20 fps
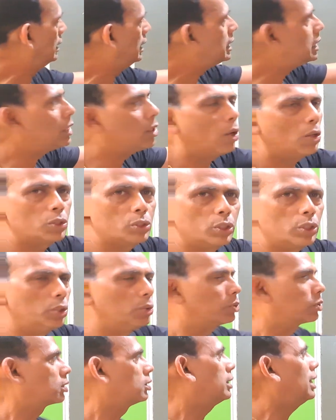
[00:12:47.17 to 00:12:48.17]
This is also
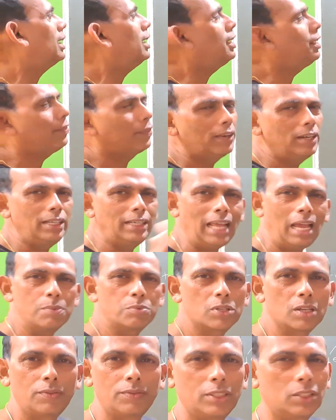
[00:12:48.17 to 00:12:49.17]
used. There are different
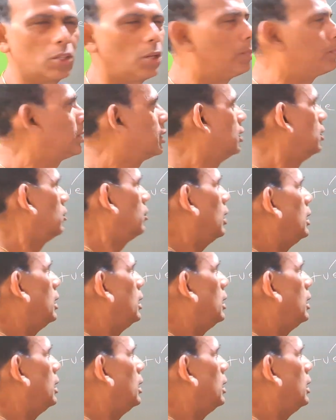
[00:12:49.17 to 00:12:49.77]
types of desorption.